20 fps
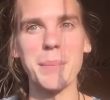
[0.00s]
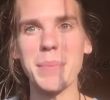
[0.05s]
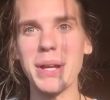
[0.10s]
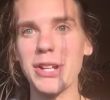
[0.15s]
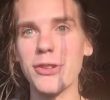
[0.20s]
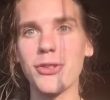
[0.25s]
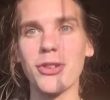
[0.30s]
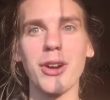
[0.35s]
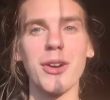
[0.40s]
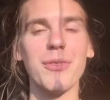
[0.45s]

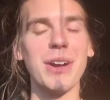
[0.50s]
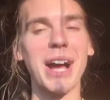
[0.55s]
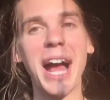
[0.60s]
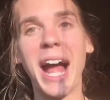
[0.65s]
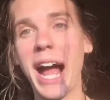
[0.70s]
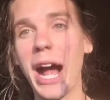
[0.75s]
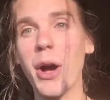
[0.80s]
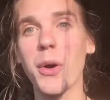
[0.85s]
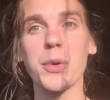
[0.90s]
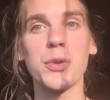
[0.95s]
picture of a
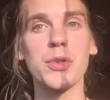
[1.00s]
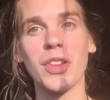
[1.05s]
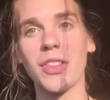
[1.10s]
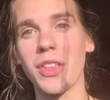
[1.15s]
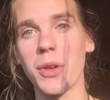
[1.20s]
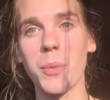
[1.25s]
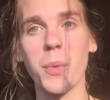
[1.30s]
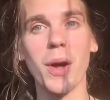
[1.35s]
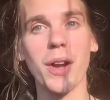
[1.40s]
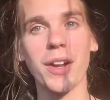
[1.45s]
house
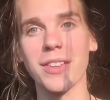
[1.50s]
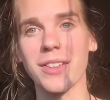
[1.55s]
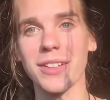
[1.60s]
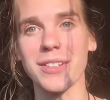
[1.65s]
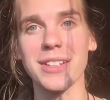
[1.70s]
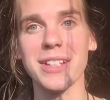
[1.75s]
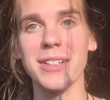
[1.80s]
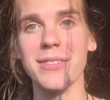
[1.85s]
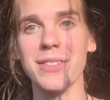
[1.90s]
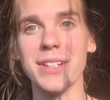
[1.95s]
that they wanted to
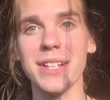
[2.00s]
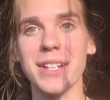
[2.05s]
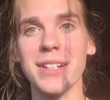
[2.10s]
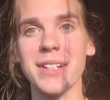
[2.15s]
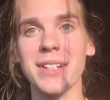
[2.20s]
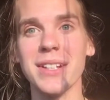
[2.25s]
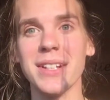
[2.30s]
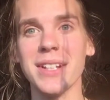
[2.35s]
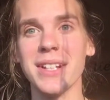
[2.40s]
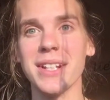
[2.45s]
live in,
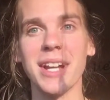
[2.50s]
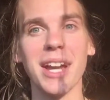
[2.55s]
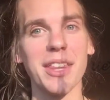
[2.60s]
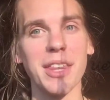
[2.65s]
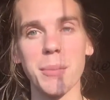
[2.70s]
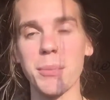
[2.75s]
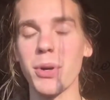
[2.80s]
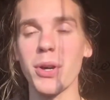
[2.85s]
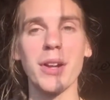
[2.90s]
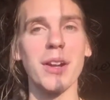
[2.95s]

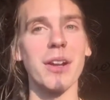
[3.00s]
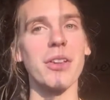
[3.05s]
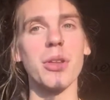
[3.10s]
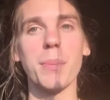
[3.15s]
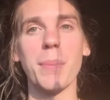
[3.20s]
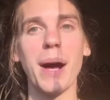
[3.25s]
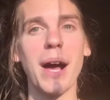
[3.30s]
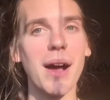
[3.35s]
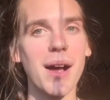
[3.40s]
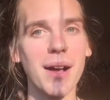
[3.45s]
and they put it in
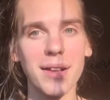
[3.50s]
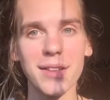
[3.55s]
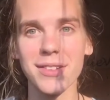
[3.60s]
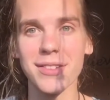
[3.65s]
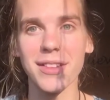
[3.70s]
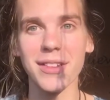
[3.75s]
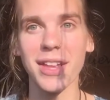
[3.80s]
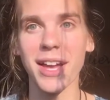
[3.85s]
the box.